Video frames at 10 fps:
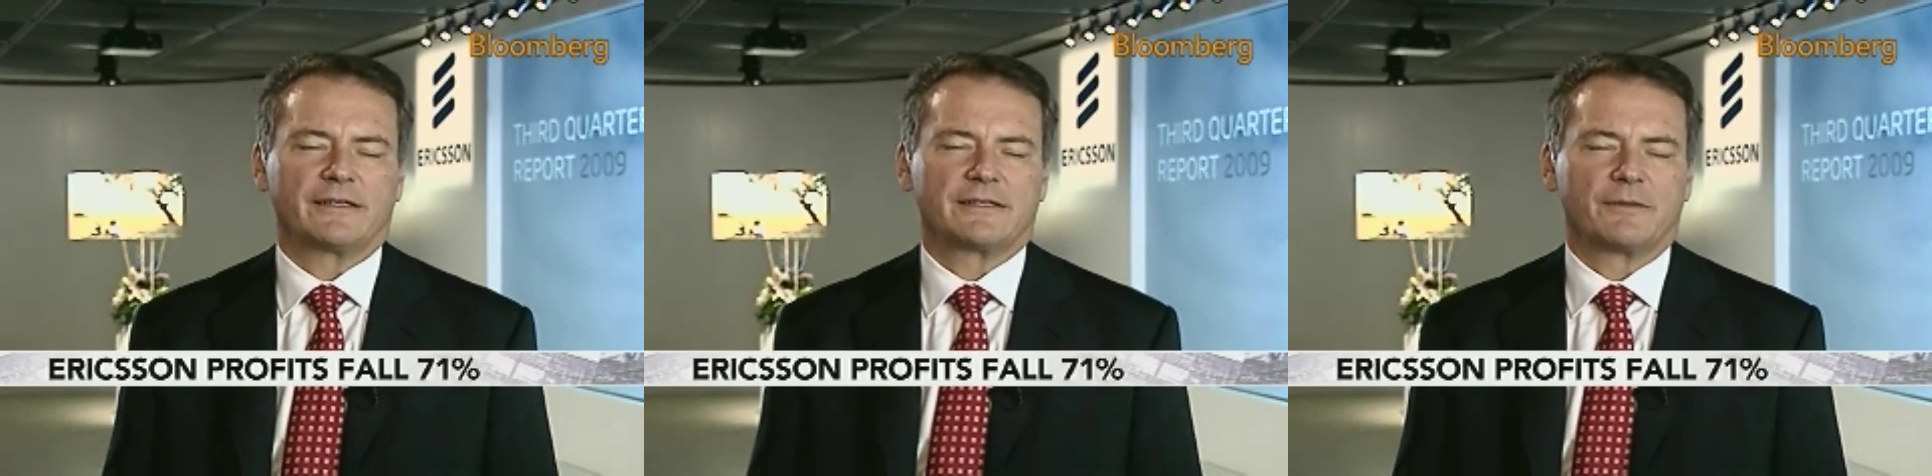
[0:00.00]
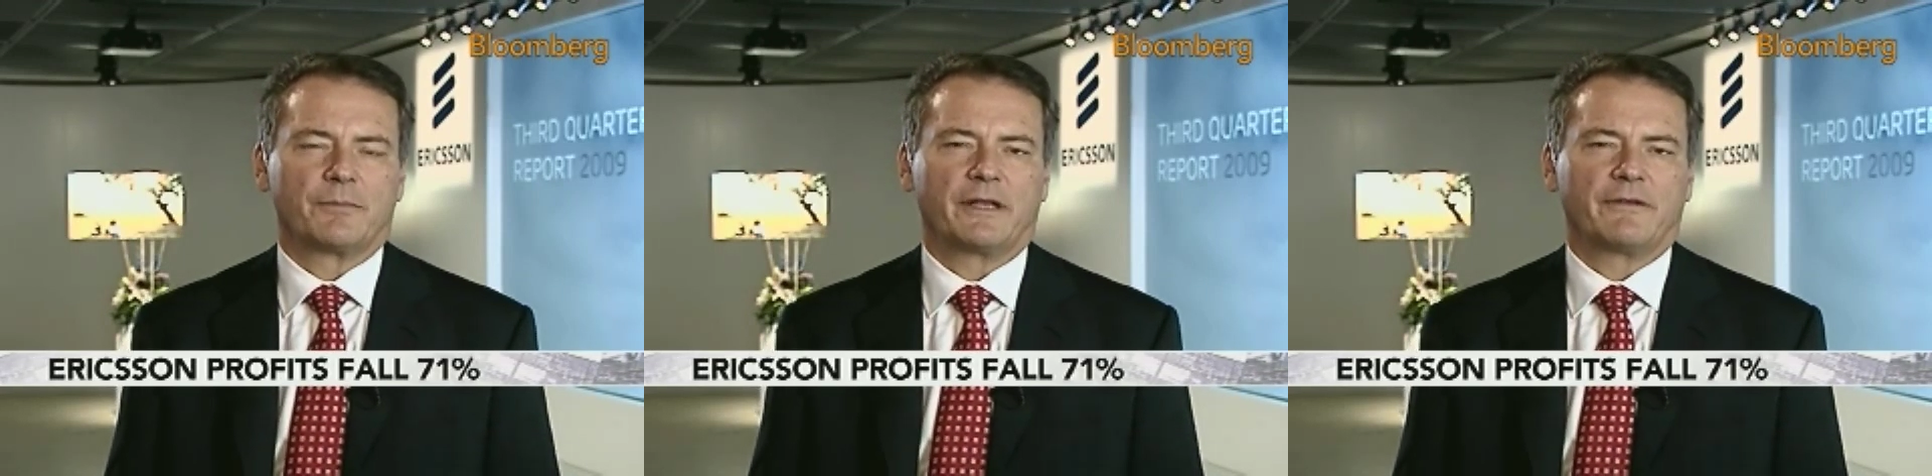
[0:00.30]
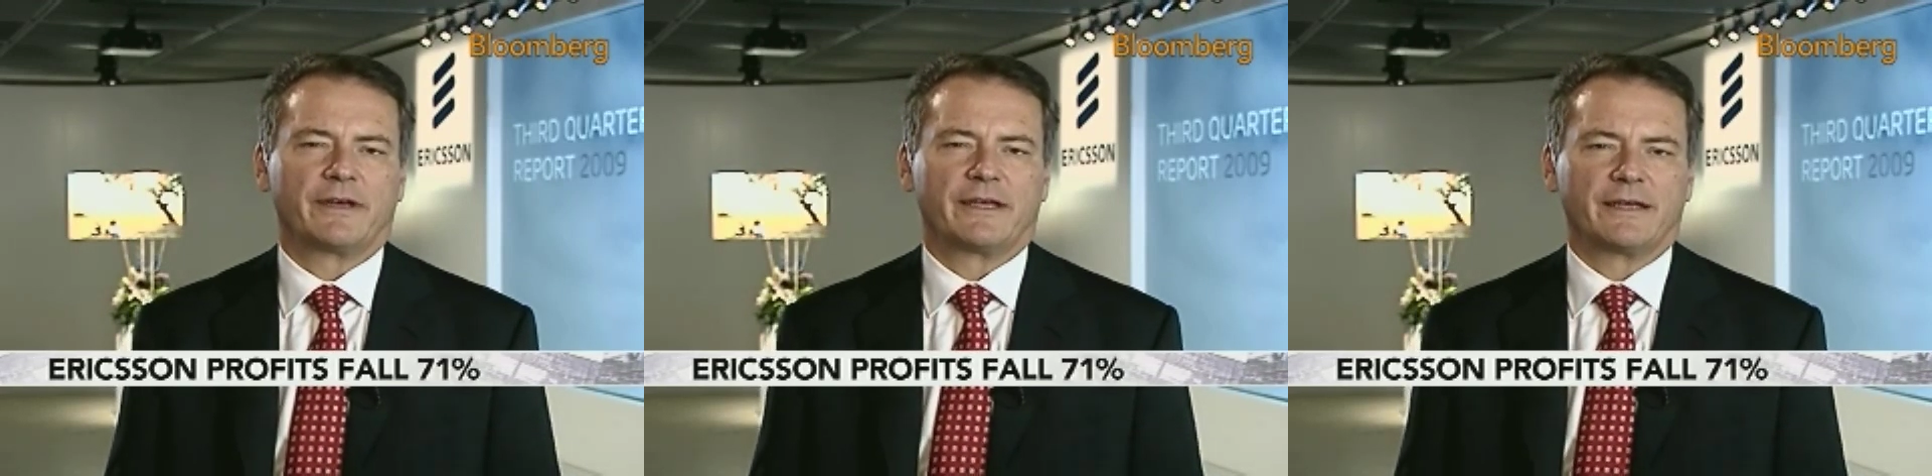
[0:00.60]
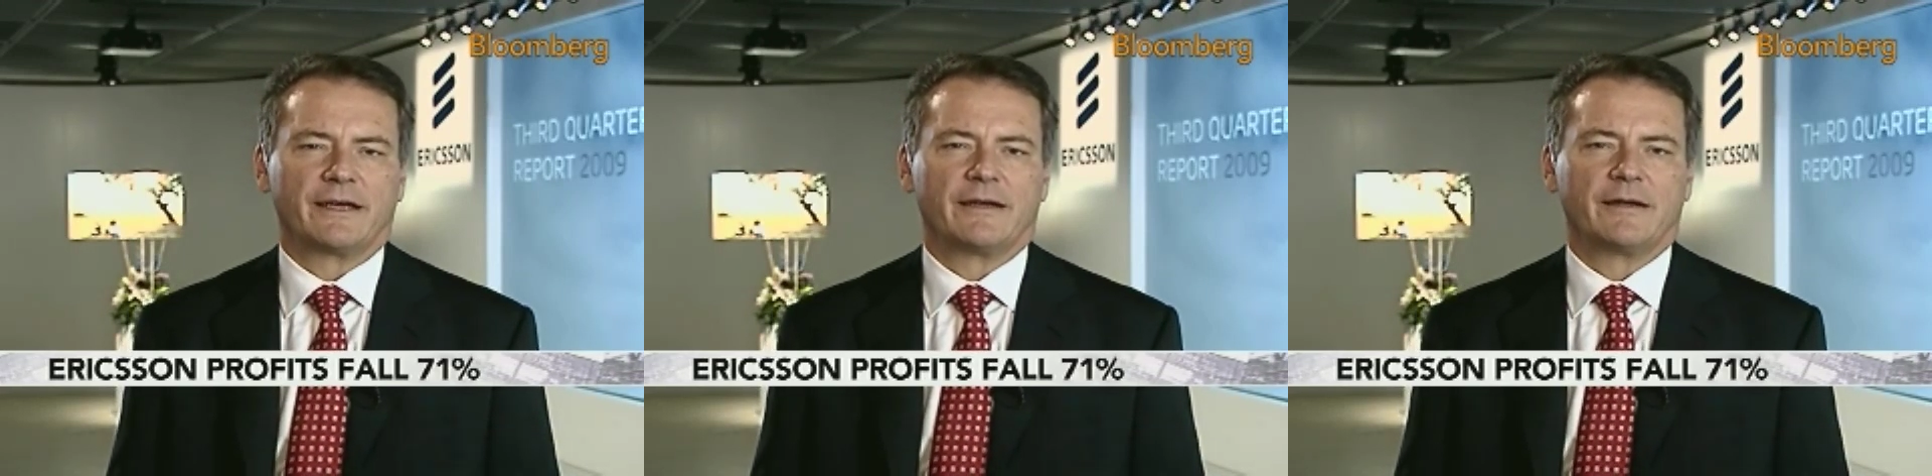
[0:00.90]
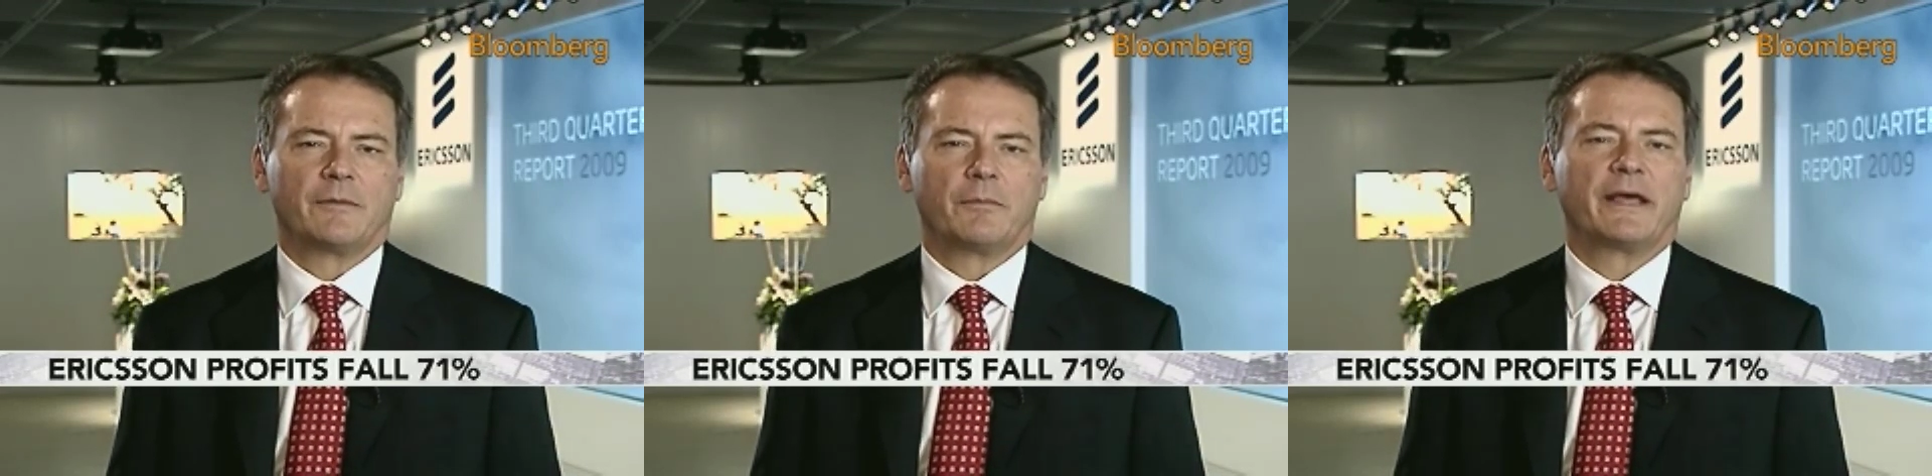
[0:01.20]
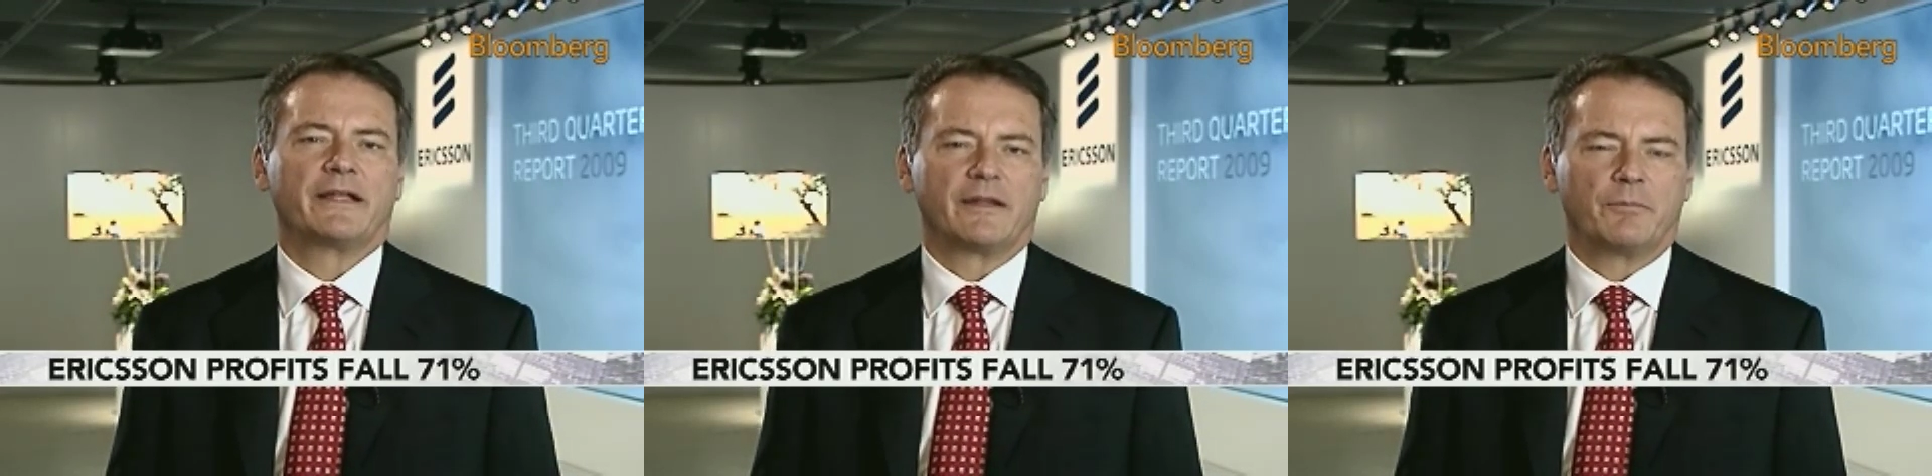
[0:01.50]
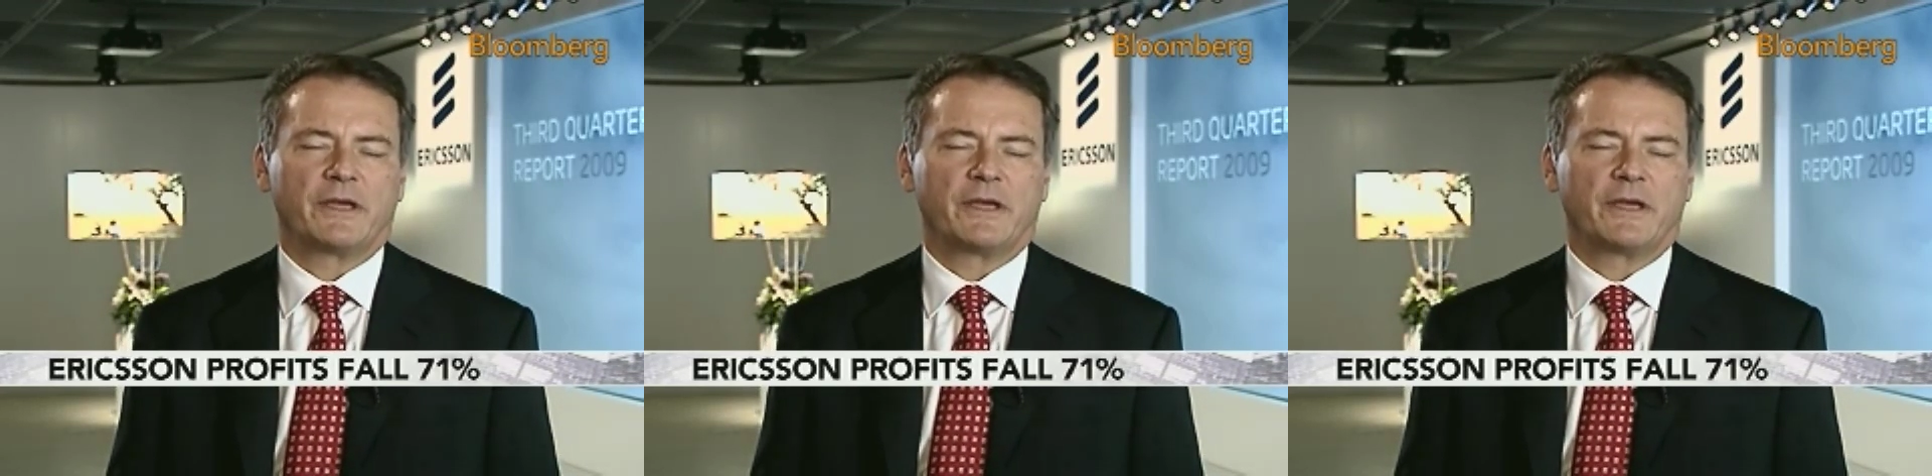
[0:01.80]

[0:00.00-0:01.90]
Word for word: it's a bit of a, uh, a blended